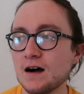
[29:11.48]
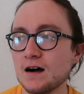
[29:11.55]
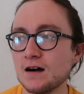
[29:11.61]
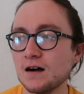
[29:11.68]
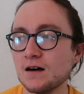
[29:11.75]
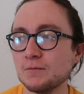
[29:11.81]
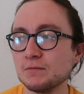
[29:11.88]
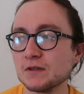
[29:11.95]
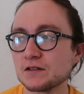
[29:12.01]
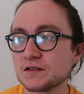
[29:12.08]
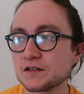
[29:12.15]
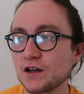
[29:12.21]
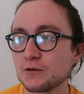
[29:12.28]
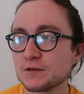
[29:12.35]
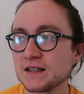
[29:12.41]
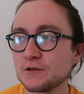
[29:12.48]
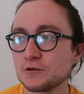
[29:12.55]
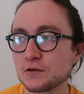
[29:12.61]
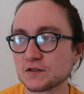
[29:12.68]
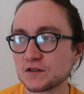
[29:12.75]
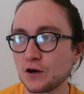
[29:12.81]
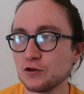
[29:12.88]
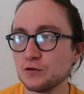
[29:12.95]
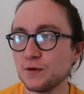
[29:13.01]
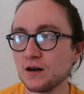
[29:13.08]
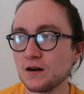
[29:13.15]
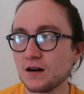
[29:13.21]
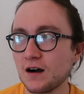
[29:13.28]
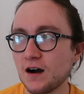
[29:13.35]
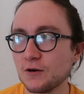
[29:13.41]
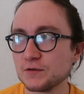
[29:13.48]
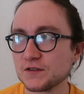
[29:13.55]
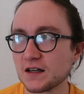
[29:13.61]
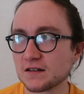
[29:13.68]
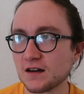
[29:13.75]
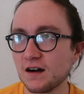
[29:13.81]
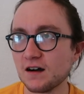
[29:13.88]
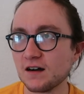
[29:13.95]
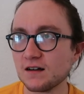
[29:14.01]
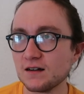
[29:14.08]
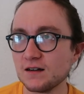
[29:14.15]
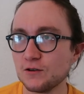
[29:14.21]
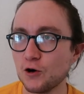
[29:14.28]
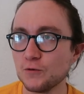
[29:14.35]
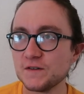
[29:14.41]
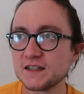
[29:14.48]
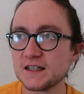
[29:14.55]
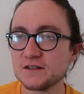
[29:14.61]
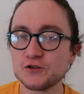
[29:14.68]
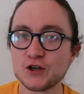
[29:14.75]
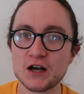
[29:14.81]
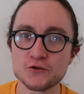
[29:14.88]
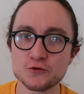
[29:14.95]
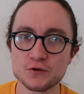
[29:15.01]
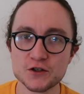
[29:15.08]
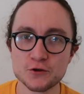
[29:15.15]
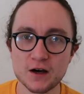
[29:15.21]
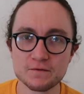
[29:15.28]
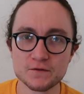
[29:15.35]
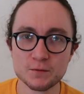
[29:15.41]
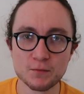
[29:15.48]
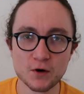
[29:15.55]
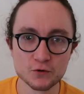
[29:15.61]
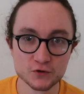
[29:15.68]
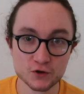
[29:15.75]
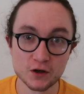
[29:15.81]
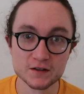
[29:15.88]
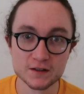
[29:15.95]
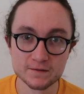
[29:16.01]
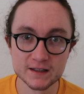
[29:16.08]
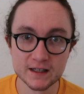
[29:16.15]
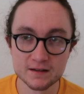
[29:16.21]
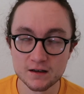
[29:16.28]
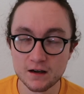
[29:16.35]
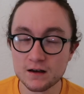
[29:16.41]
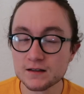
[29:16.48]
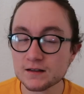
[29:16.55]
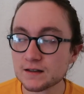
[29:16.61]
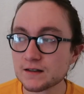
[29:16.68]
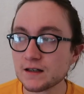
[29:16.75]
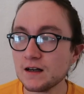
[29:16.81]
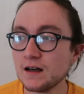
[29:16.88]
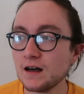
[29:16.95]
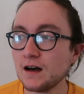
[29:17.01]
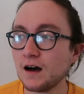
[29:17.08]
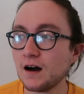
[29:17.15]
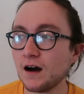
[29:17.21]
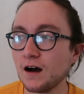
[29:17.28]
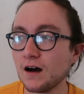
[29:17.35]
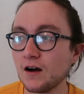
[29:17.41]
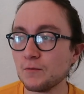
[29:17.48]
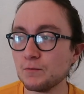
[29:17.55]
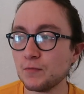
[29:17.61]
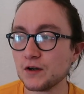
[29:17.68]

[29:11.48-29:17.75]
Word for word: um, because going there in October, I was like, oh, obviously in January, you have the most chance of seeing the lights. Um,